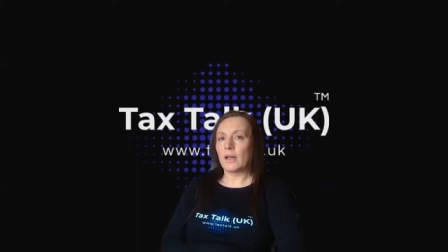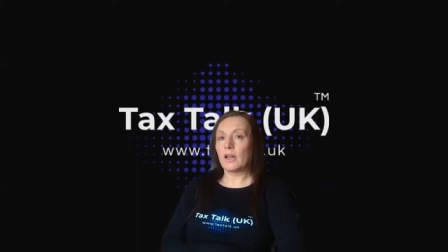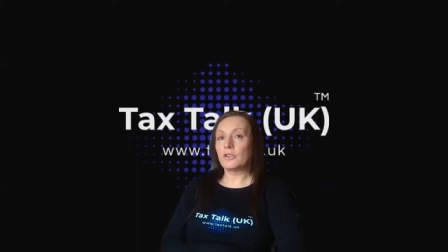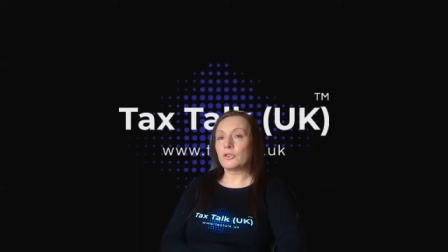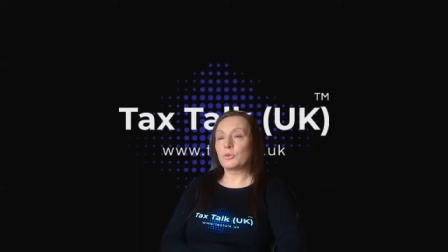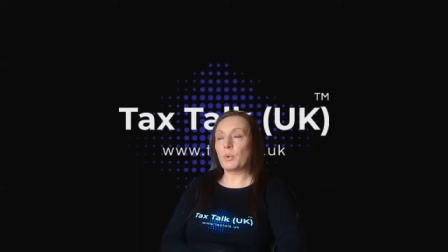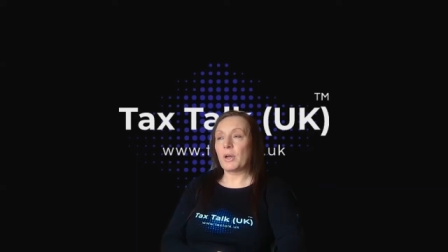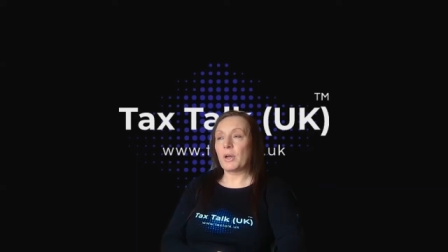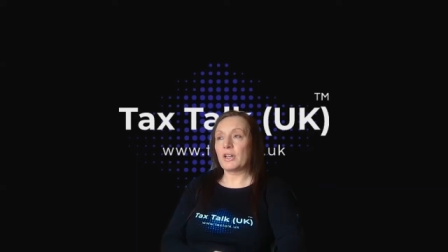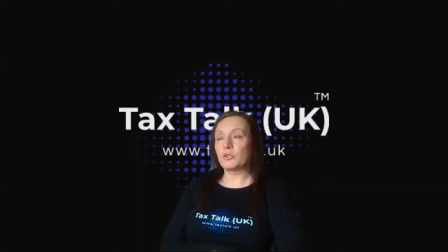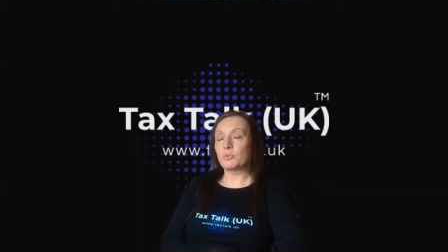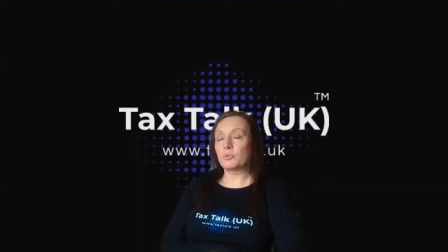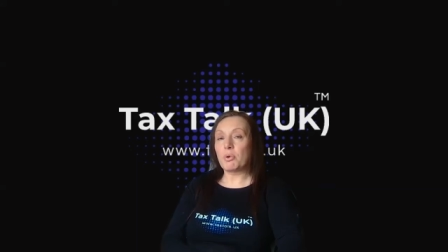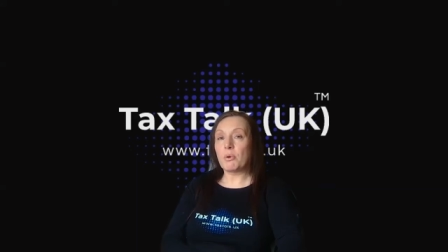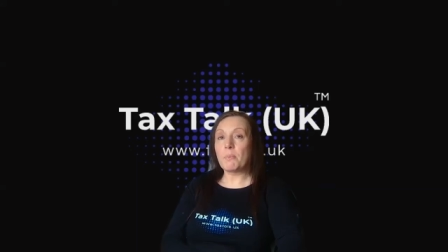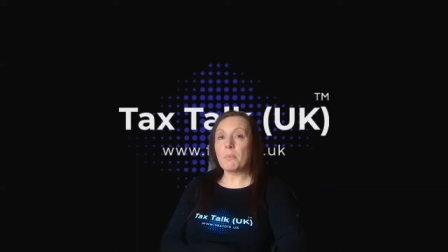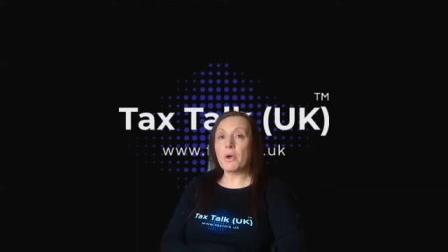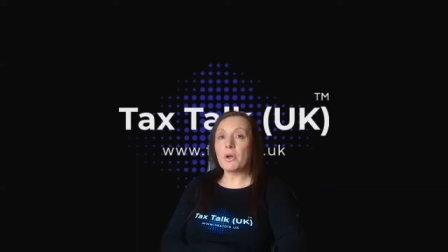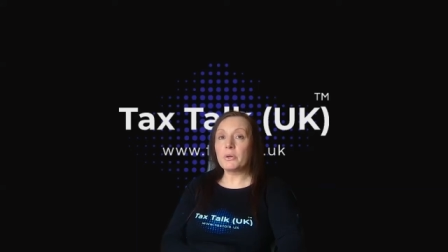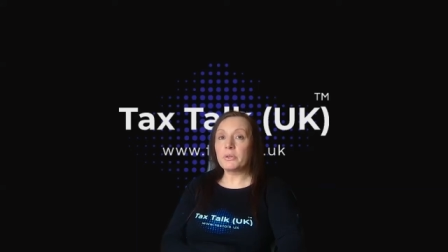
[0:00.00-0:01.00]
as well as
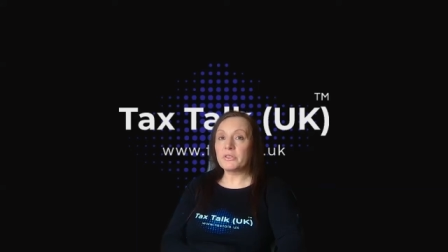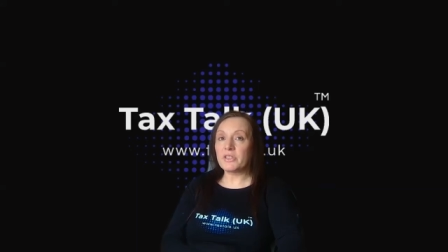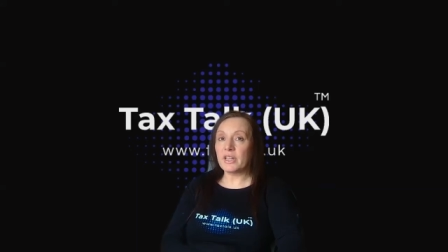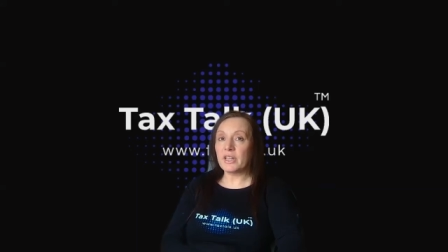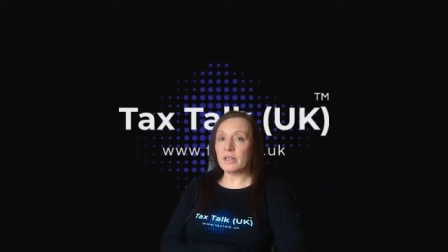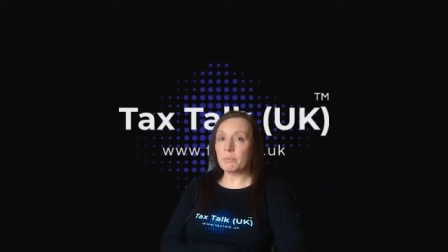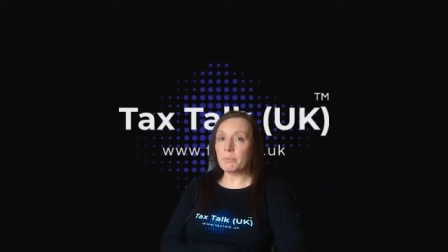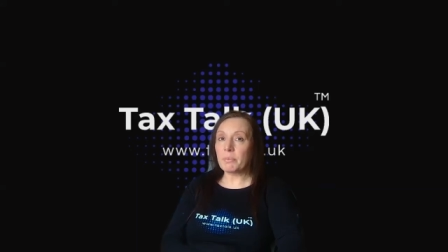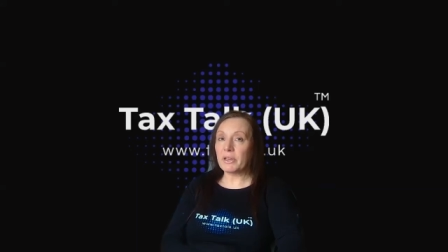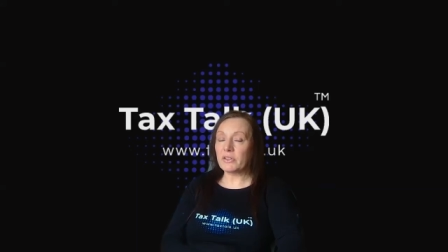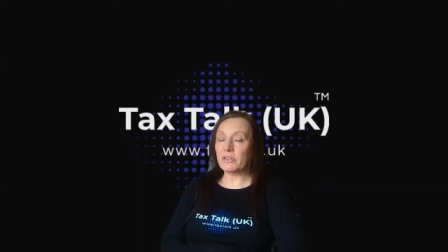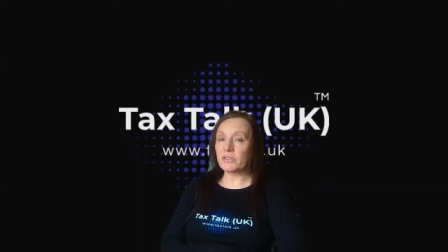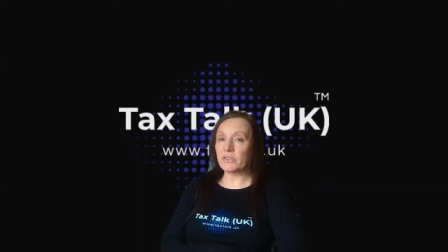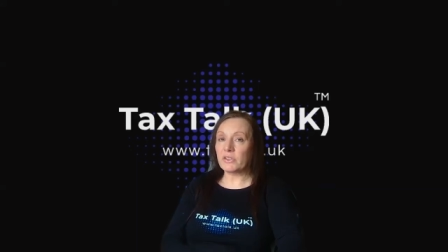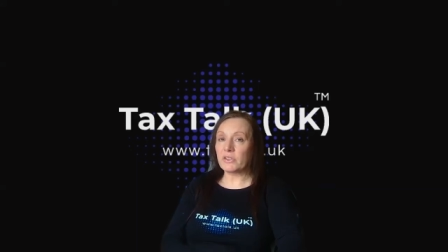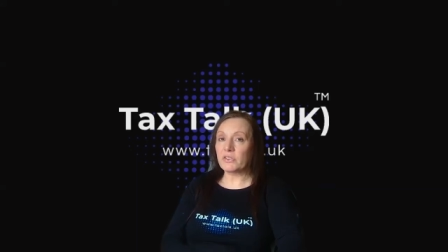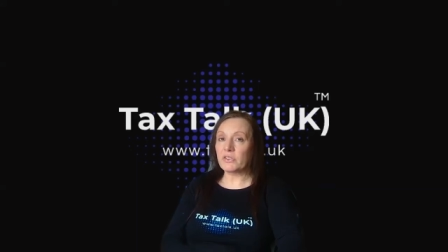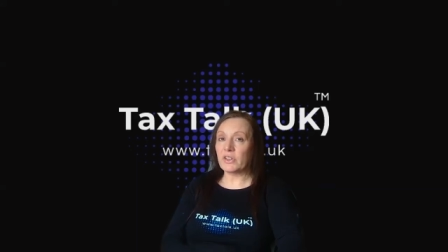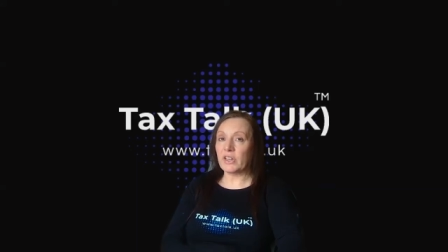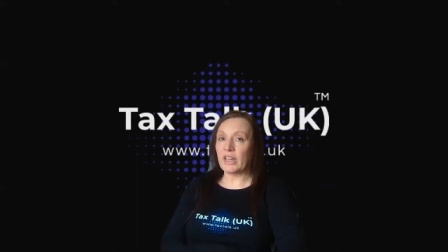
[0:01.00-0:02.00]
promoting
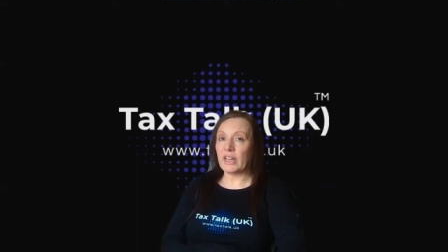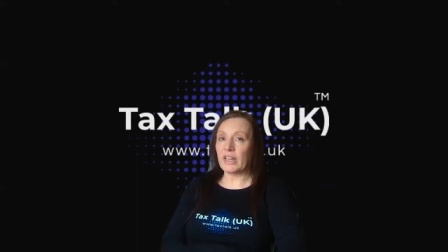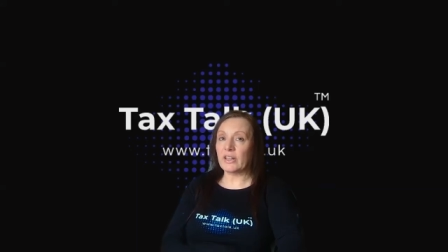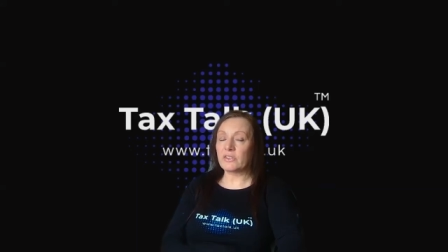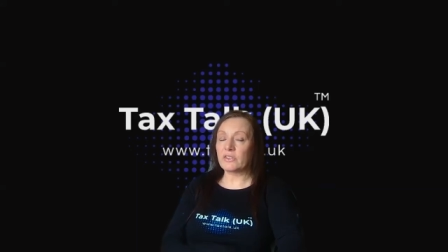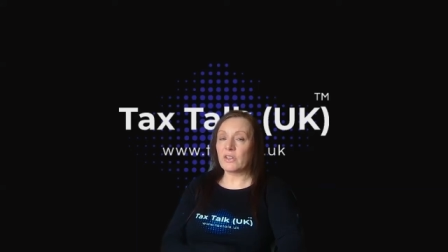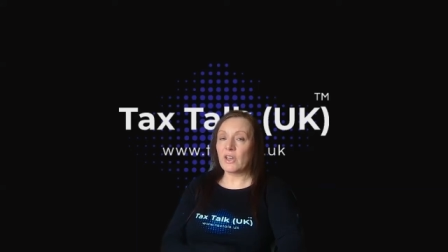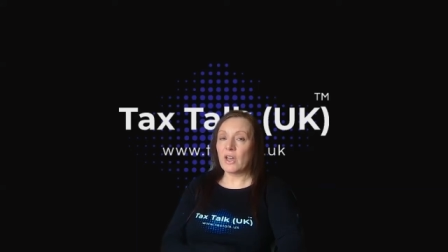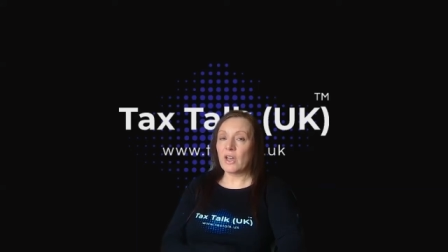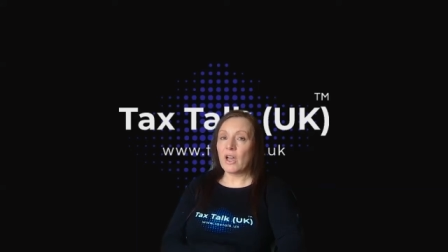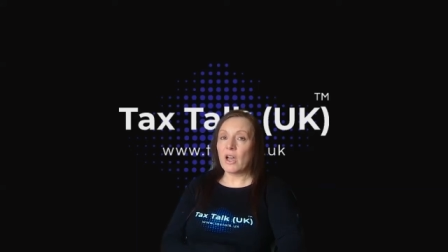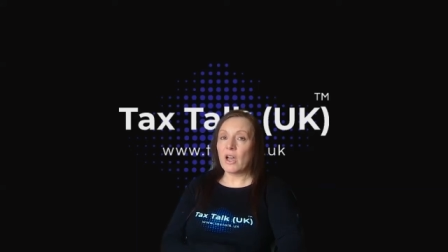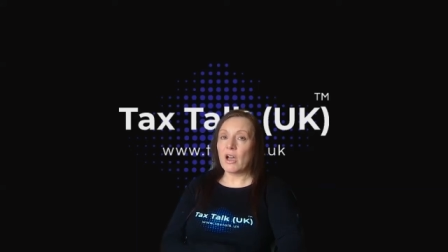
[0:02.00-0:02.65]
businesses,